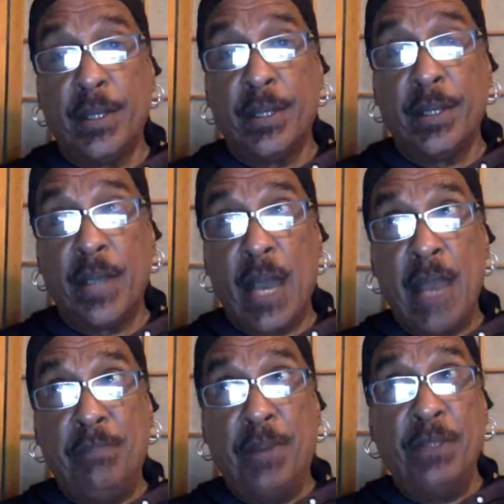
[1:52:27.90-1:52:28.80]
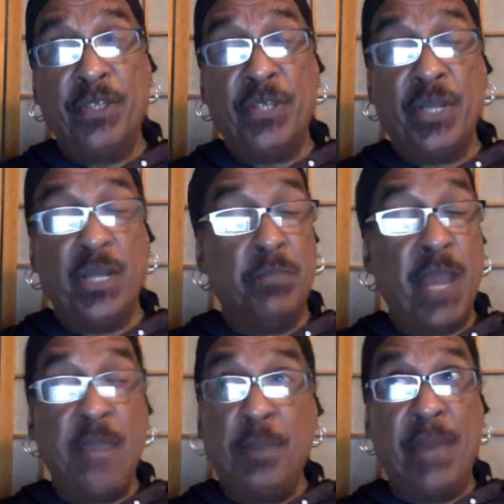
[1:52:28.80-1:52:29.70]
I published it in
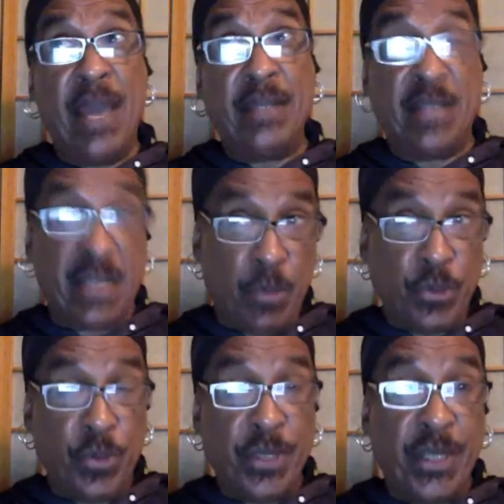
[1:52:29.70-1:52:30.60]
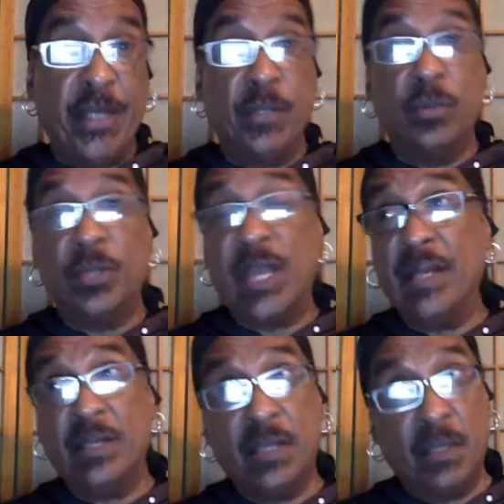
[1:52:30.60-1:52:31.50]
paperback. That was on the Kindle. Can't
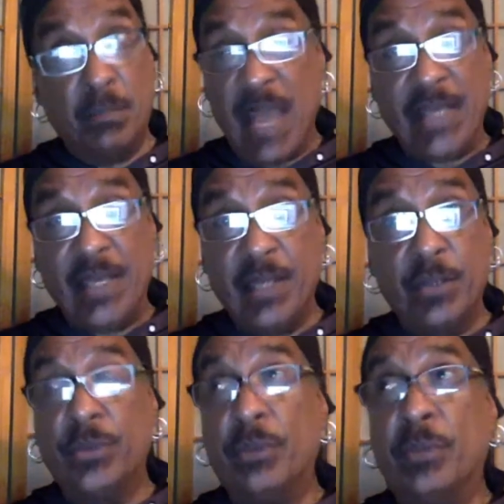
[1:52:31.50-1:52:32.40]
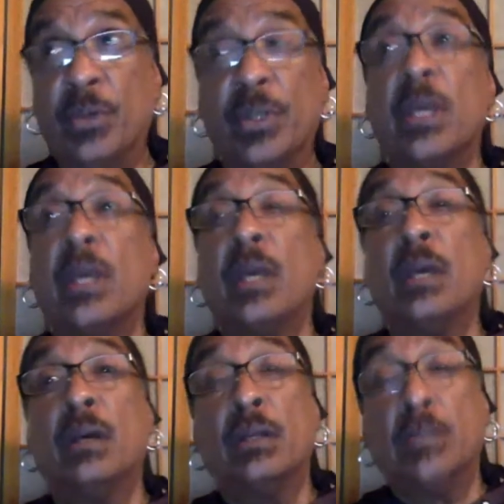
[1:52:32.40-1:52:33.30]
buy Kindle no more.
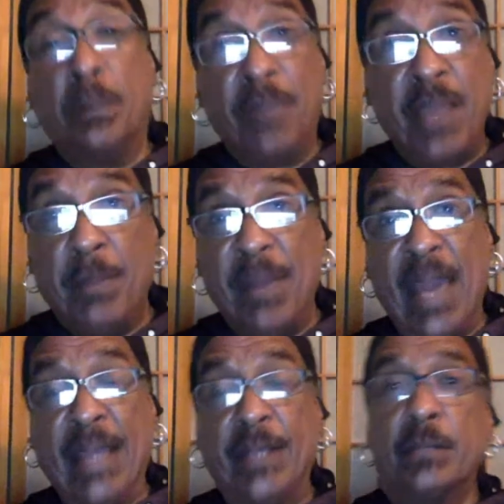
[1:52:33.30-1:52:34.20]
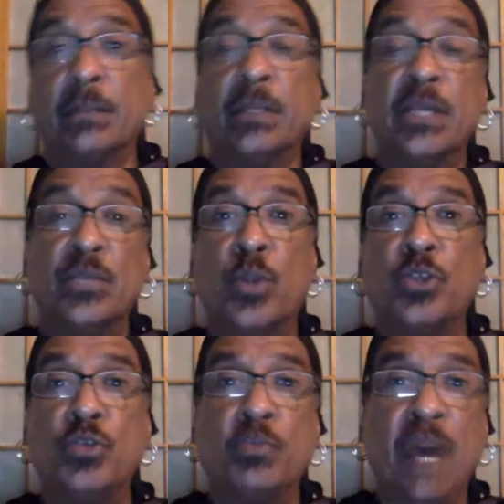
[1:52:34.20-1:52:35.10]
The paperback is what you
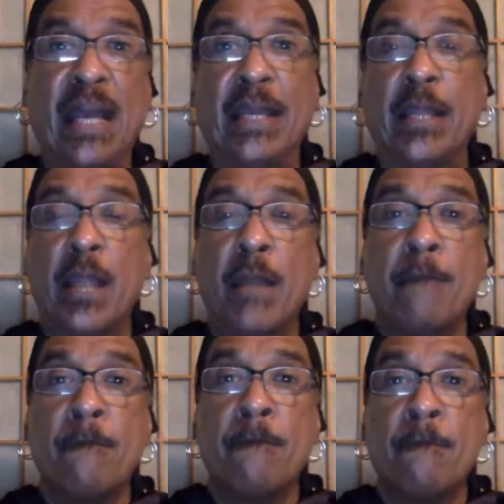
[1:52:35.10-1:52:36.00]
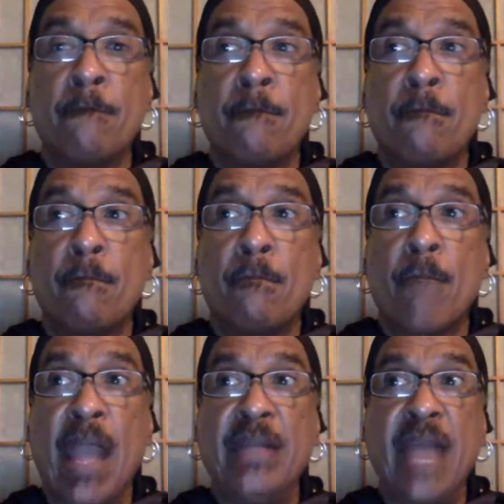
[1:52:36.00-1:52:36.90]
buy.
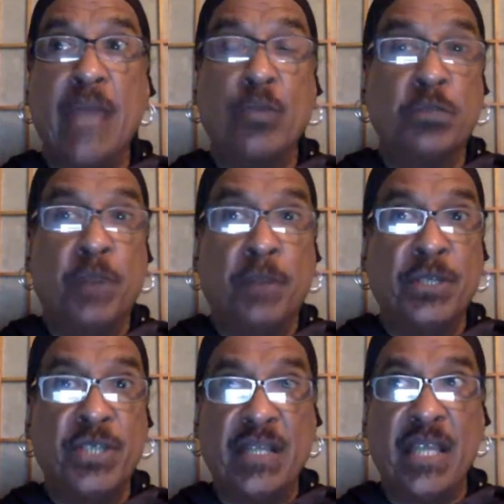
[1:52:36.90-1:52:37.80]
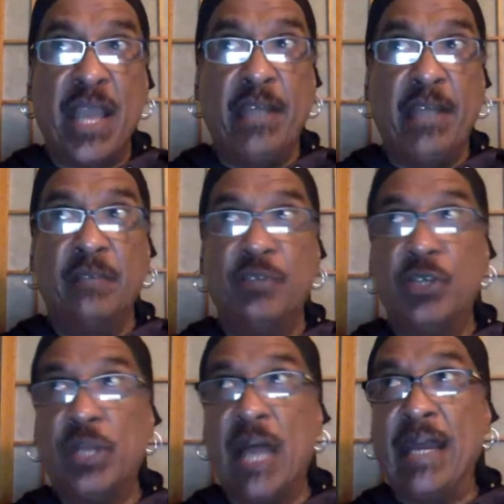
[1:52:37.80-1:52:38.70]
And that was published at the end of
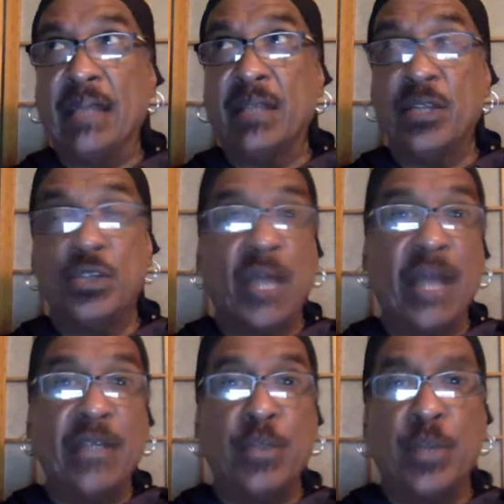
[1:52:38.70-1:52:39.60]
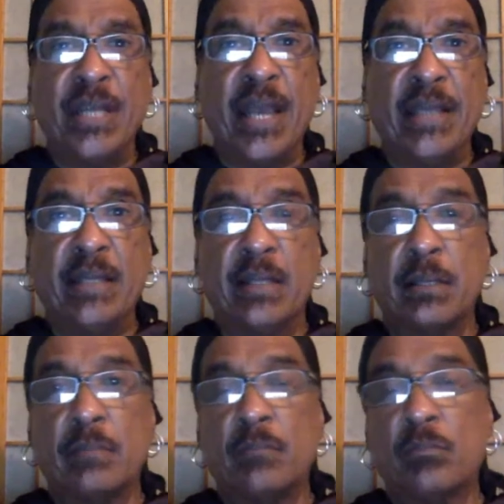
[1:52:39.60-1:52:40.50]
July, I think July 29th.
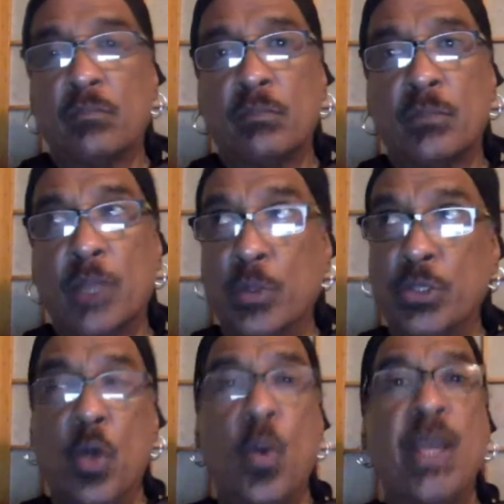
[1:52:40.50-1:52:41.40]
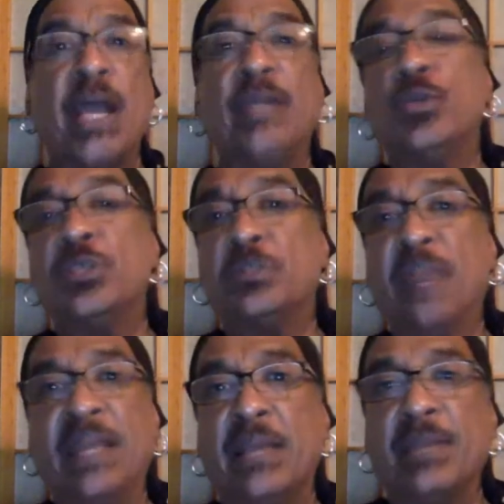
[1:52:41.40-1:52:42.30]
There was no way I knew this
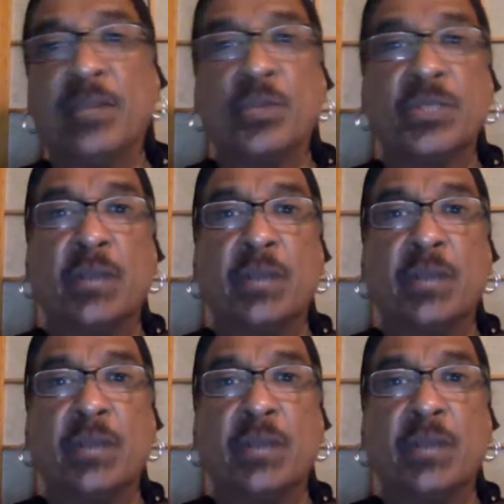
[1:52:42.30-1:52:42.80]
pandemic was coming.